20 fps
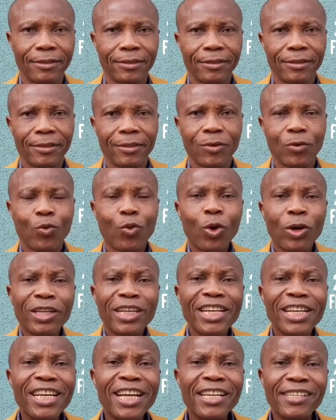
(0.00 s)
What
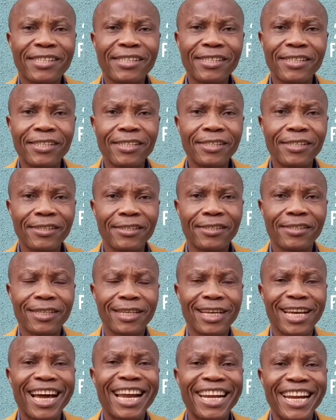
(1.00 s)
lessons
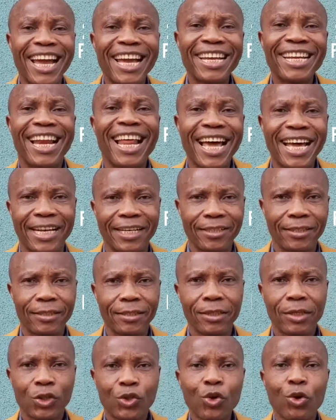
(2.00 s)
can I learn?
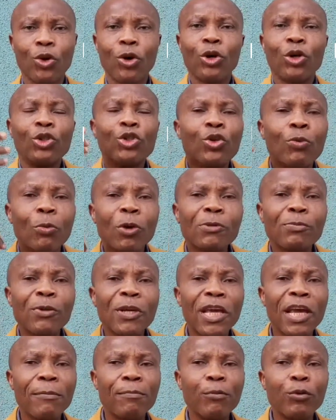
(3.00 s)
So you must be
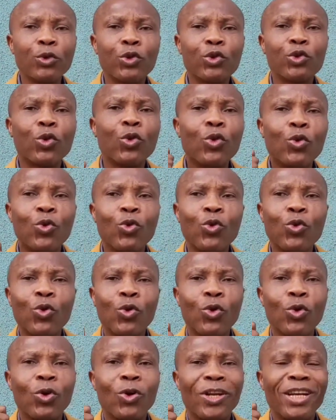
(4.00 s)
able to
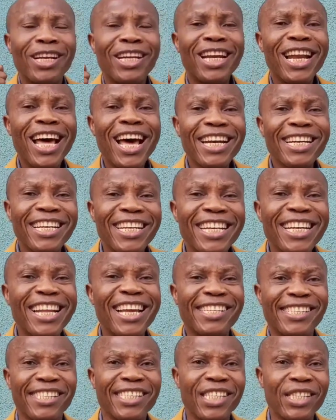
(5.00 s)
learn
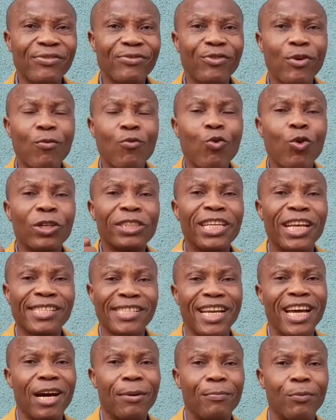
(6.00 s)
lessons from what has
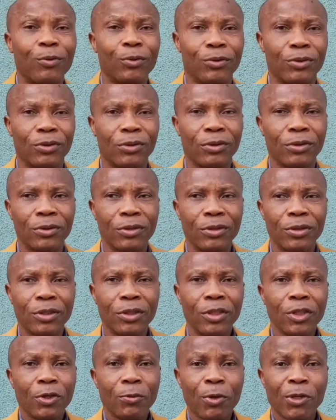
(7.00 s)
happened.
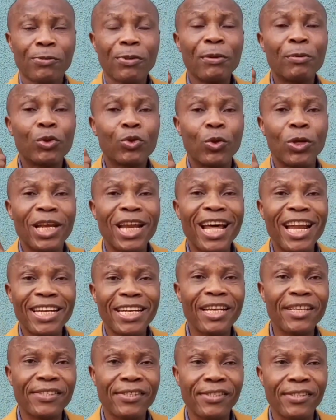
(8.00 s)
You must be able to learn
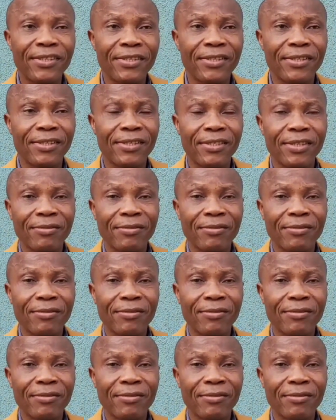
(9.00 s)
lessons.